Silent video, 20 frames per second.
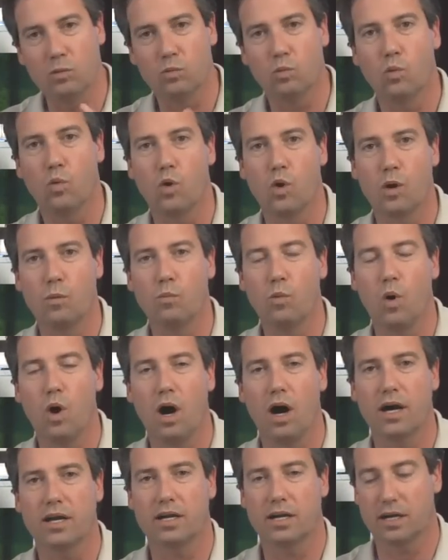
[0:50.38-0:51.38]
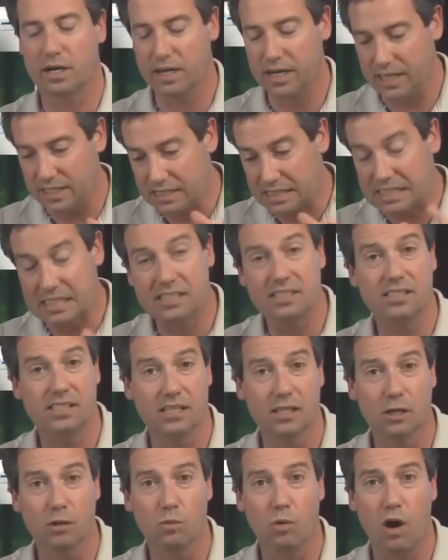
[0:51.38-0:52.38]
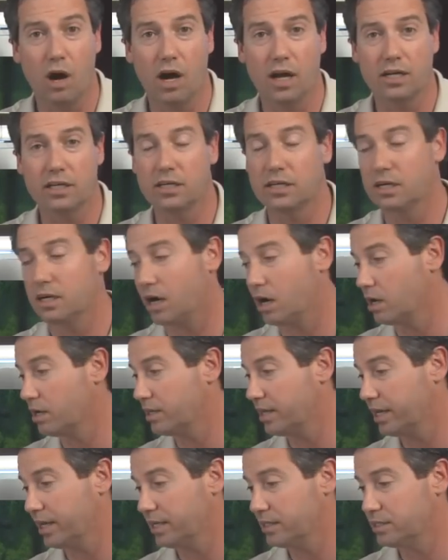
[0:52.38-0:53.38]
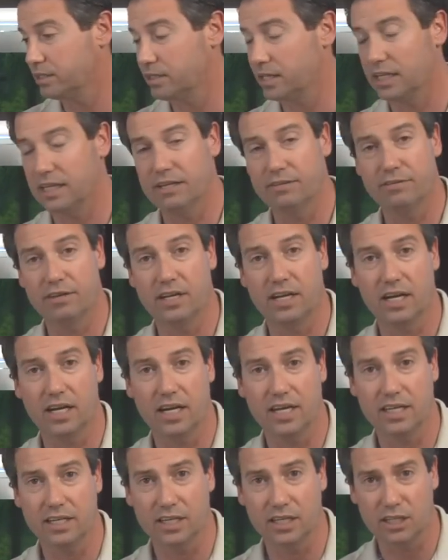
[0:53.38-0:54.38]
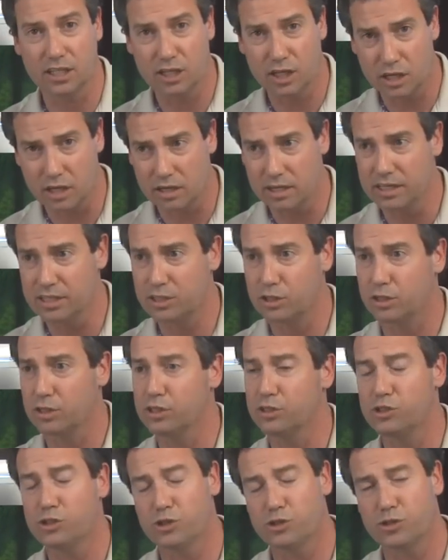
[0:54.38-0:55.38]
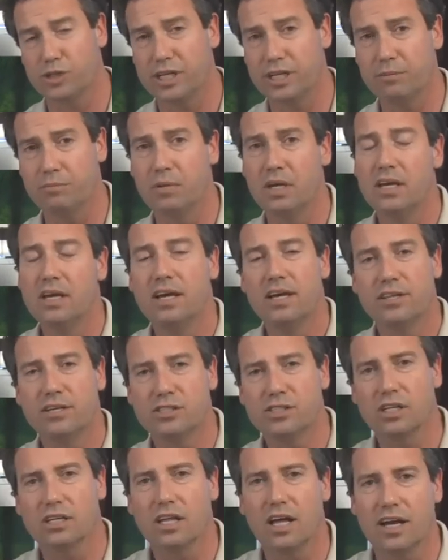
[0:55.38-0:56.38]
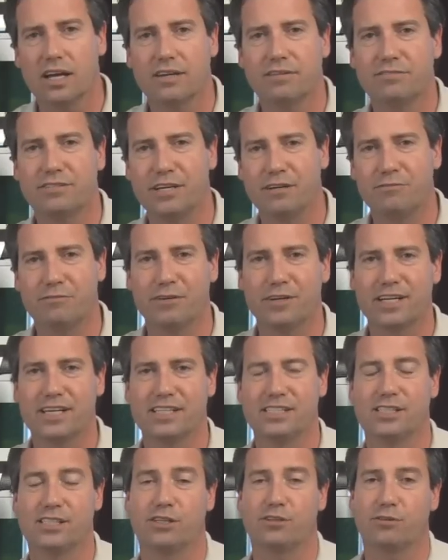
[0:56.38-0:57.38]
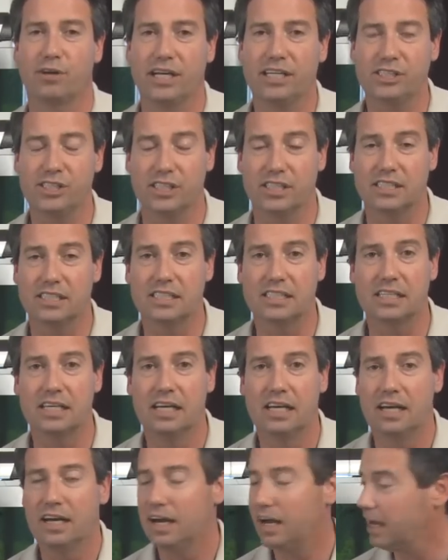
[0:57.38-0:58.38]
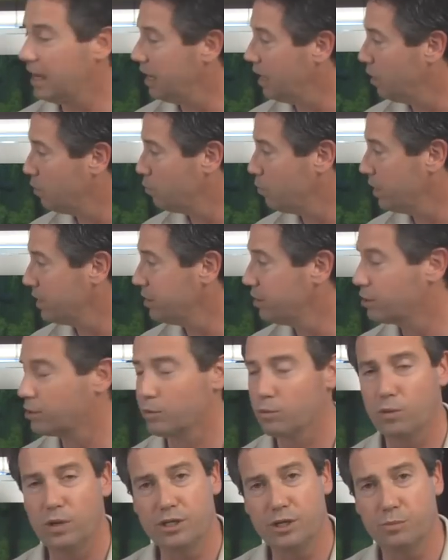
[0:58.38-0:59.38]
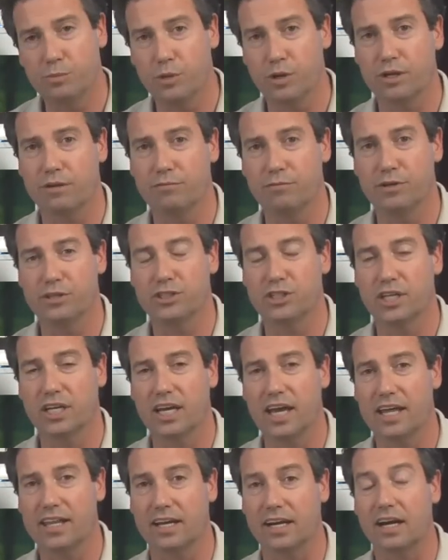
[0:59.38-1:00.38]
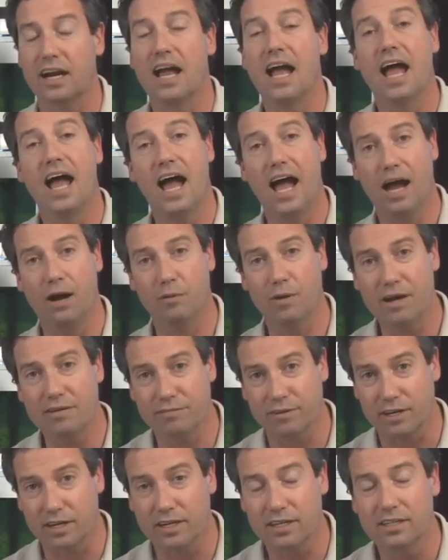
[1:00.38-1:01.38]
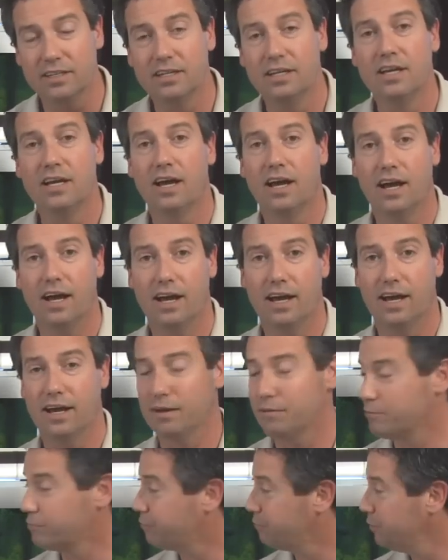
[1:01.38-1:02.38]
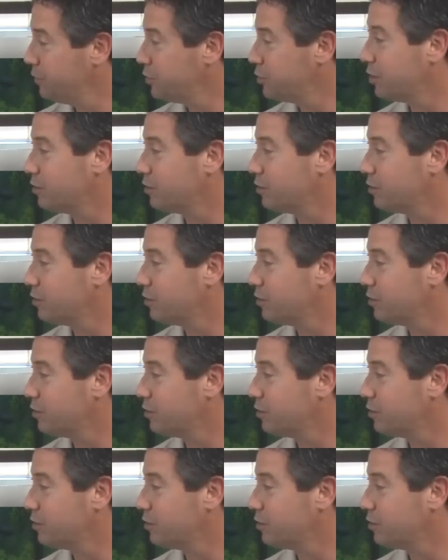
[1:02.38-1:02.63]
warm water, in still water. Do they live in a current or a stream? There's a lot of different considerations when you're putting fish together. However, fish